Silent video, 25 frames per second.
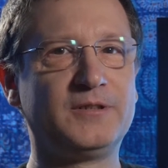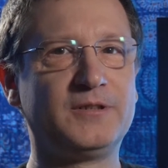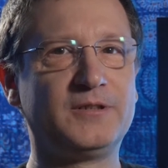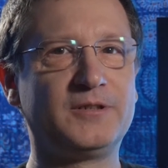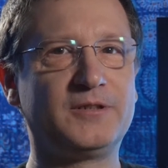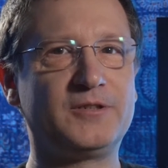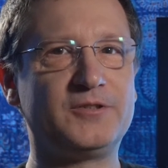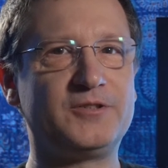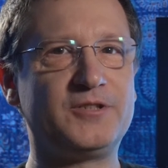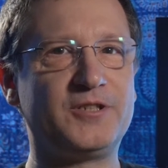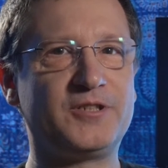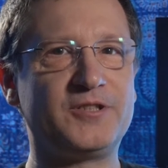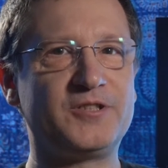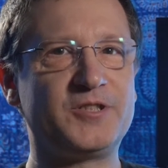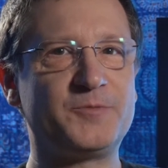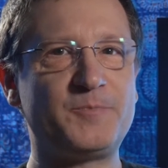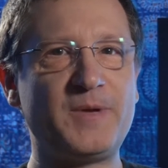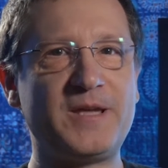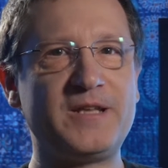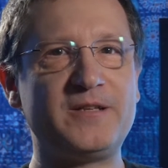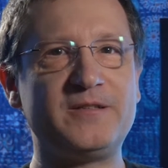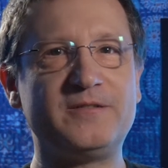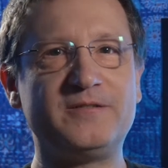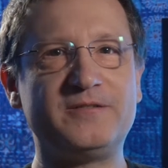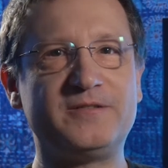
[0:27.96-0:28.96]
because you can
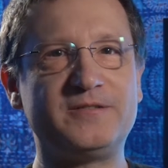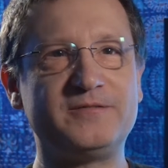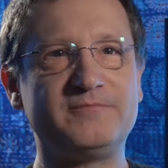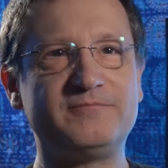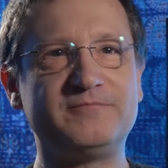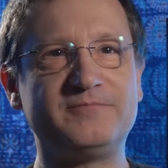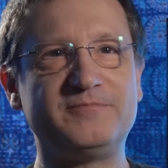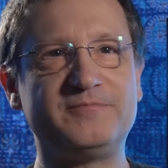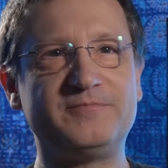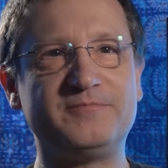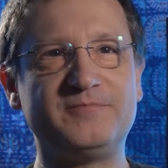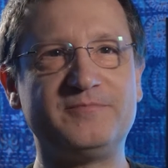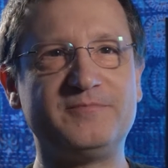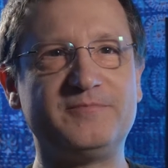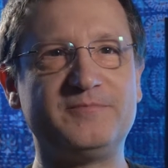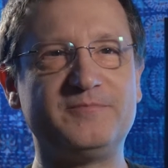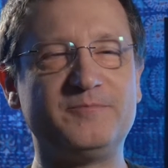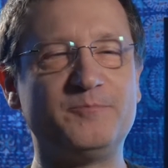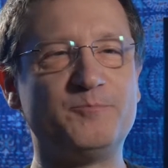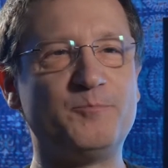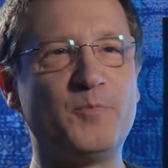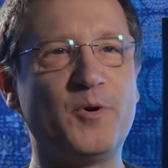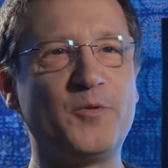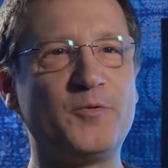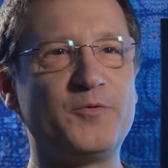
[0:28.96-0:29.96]
spend
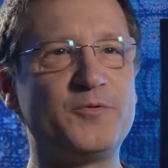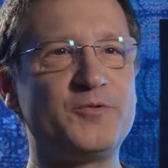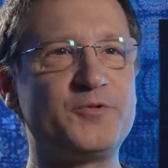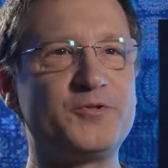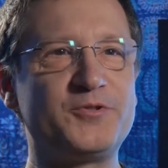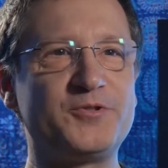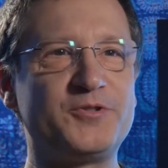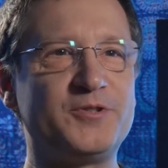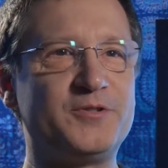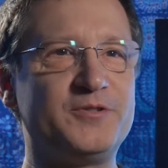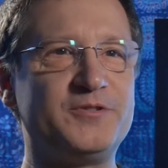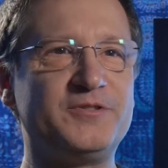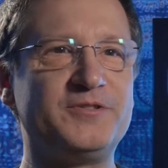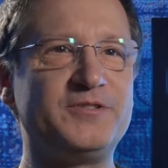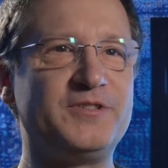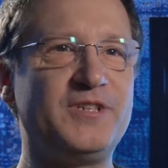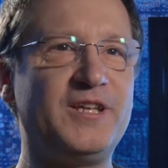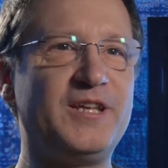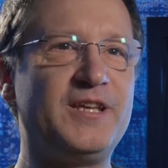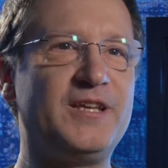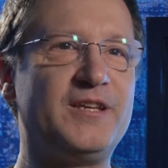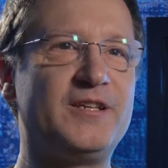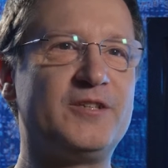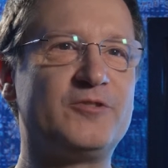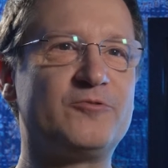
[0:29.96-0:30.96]
months and
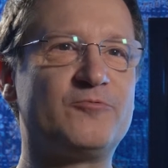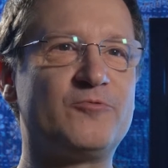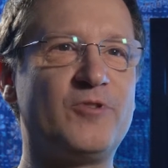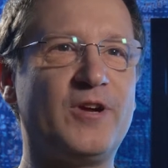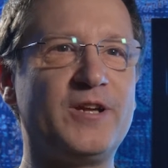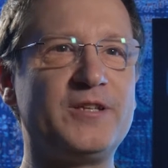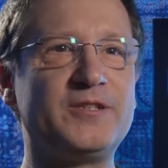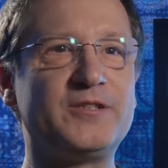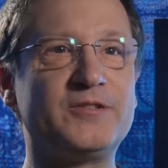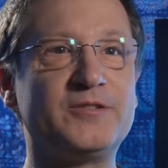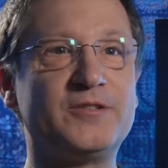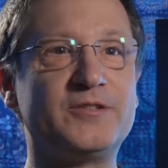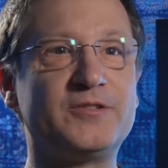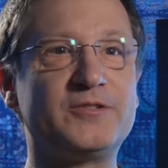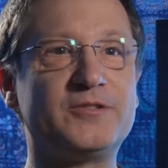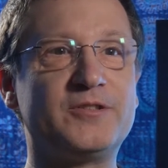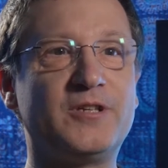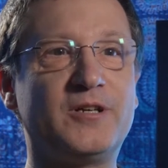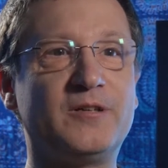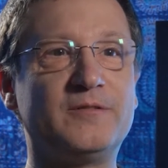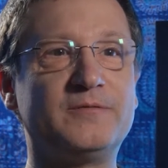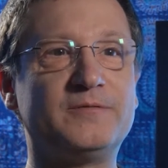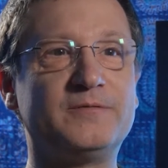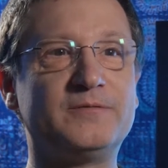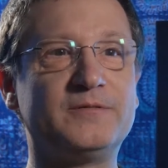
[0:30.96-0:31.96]
years writing this
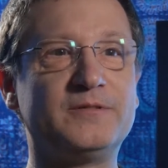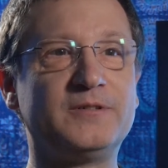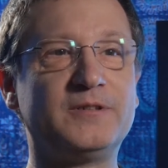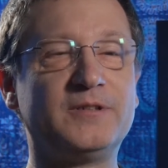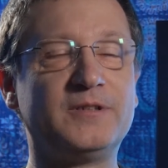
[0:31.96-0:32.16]
stuff,